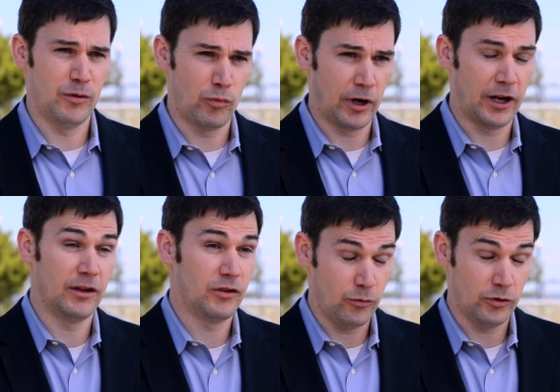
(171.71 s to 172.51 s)
and then bring it
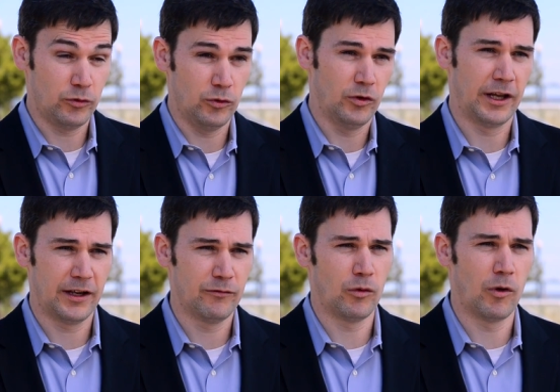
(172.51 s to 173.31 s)
into a tool like
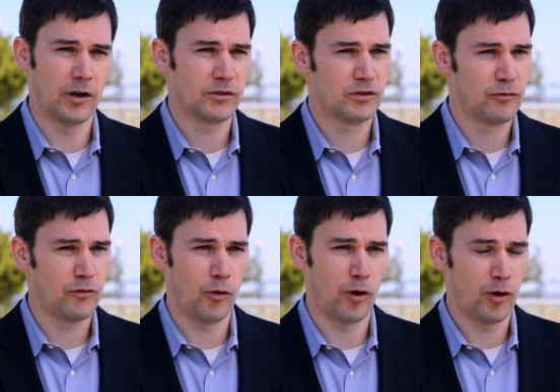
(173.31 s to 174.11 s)
InfraWorks
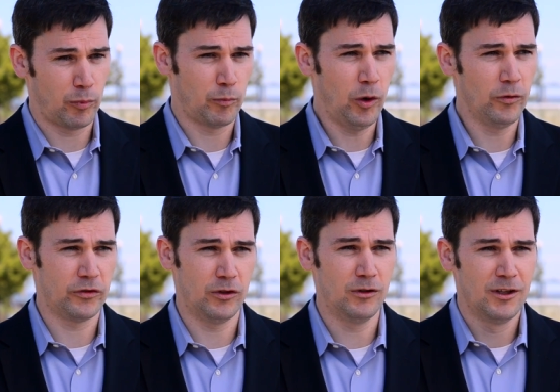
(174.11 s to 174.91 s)
for a
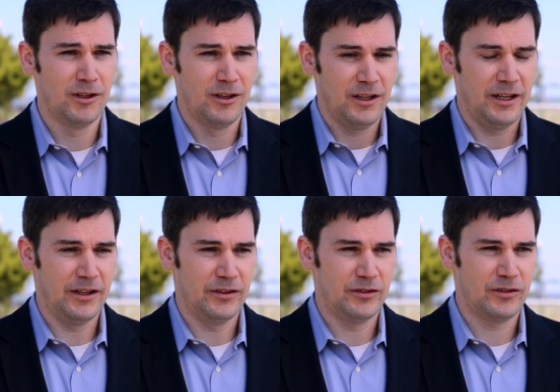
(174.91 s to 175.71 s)
proposal
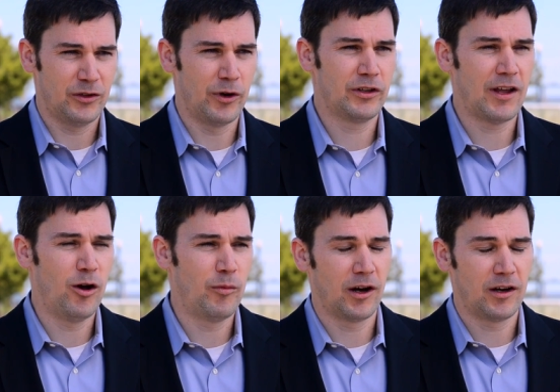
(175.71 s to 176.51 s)
is going to
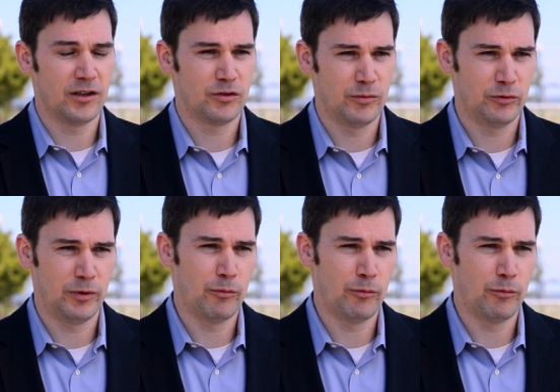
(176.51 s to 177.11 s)
help our customers